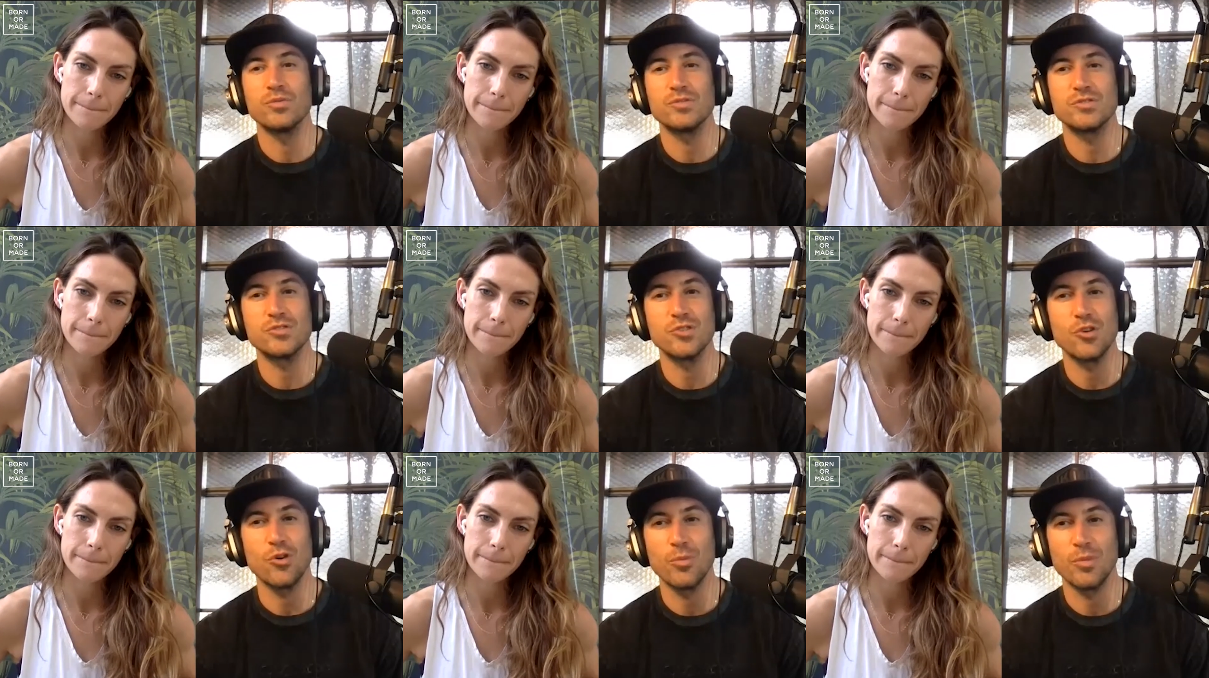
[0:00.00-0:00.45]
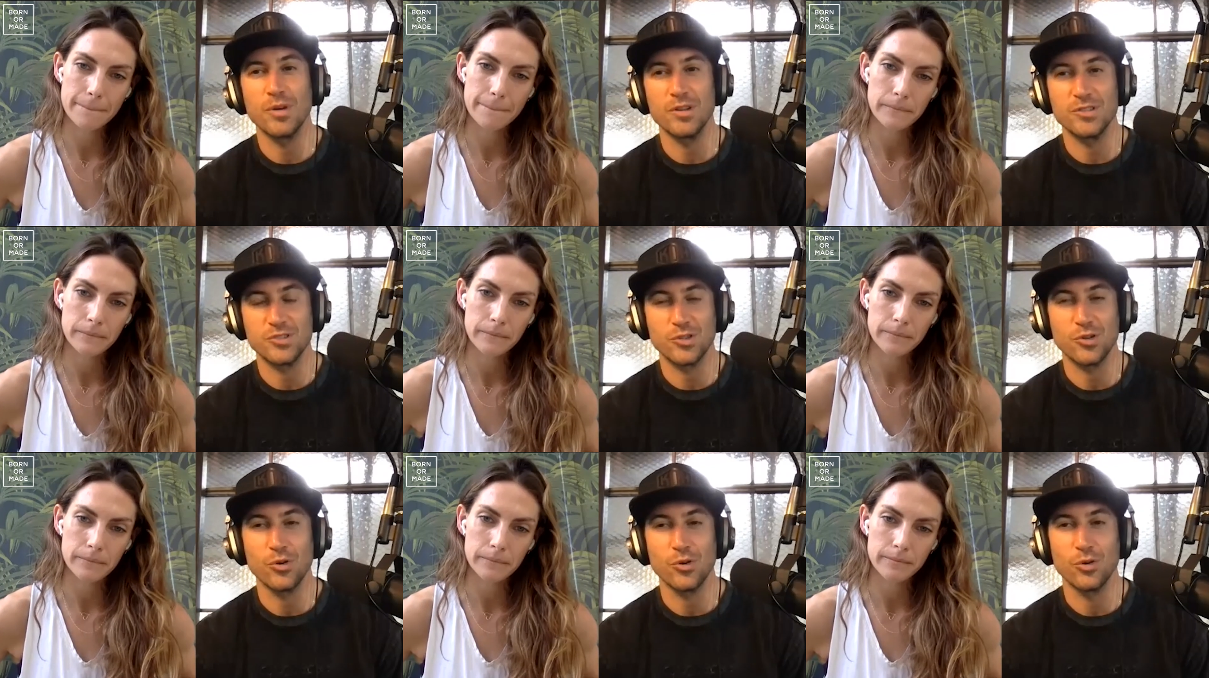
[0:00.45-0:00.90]
Speaker 1: so
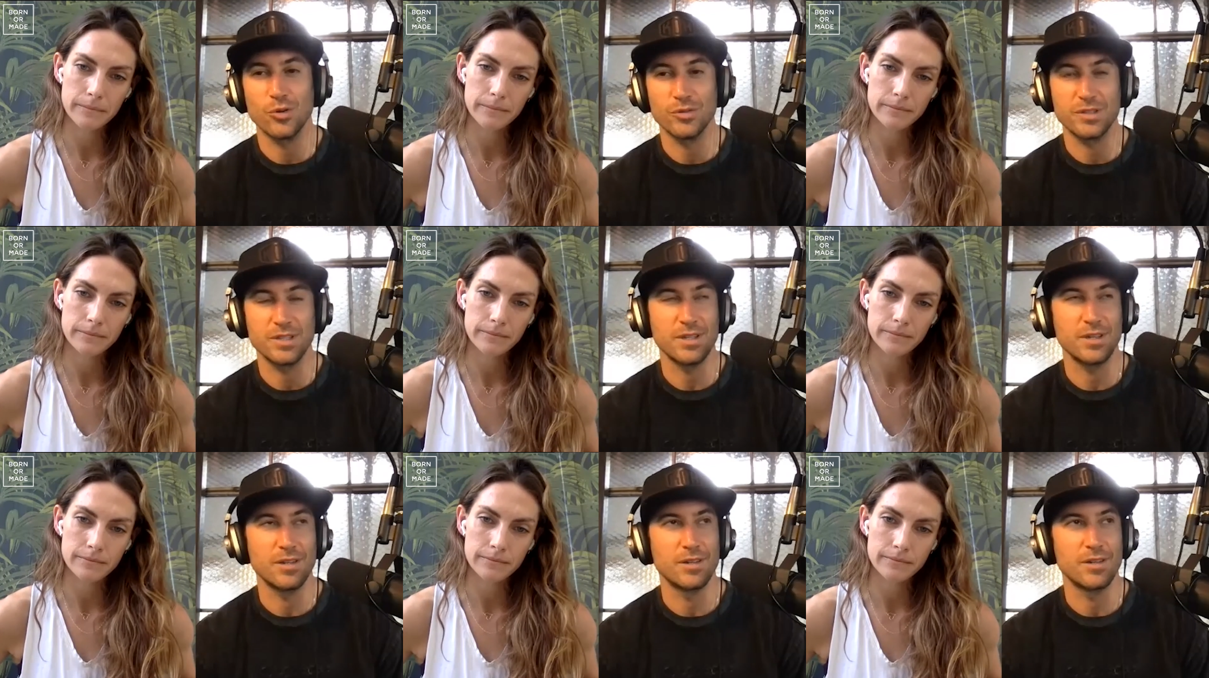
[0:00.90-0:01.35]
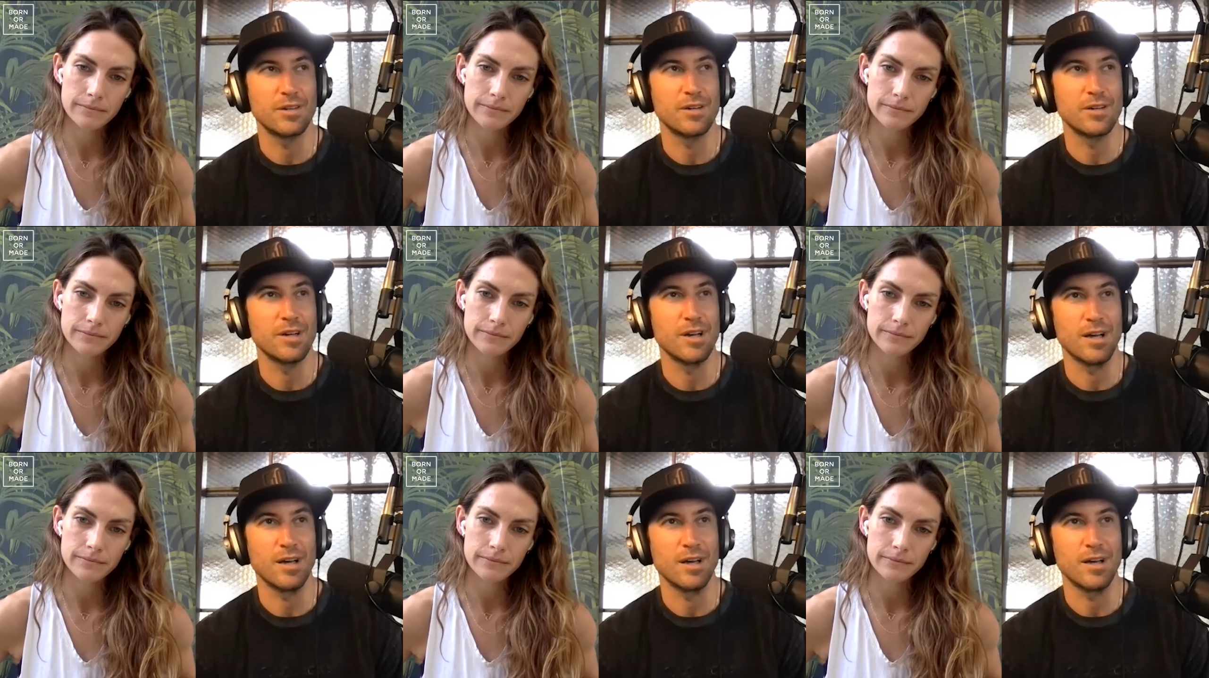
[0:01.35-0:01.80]
much gold
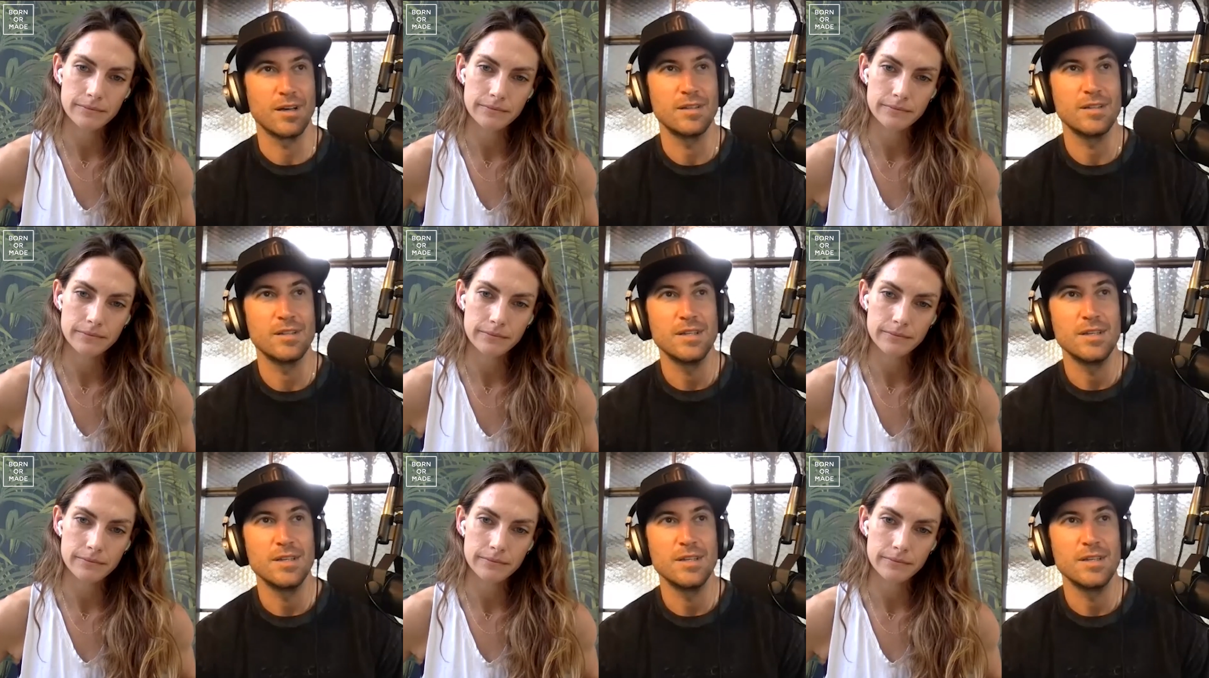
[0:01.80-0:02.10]
here uh,